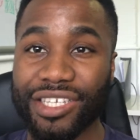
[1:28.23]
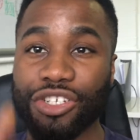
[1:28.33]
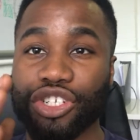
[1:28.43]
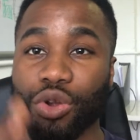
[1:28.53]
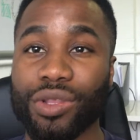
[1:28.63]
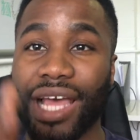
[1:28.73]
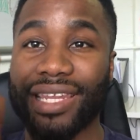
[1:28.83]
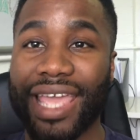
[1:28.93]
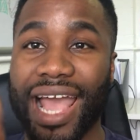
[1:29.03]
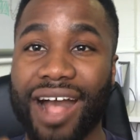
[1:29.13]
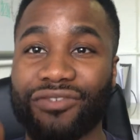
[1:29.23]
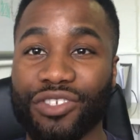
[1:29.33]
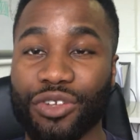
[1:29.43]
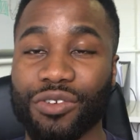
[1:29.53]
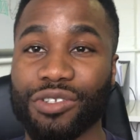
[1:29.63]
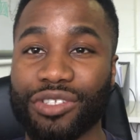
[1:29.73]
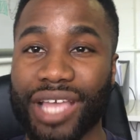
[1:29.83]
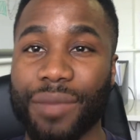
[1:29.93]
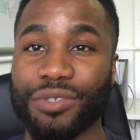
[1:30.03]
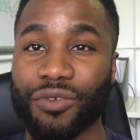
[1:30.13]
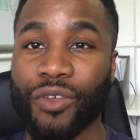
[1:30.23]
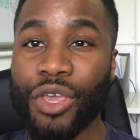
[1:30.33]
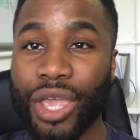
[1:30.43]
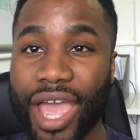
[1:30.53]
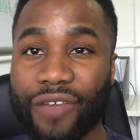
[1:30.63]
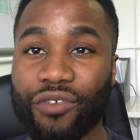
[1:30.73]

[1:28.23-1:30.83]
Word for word: ensure that they have certain types of uh,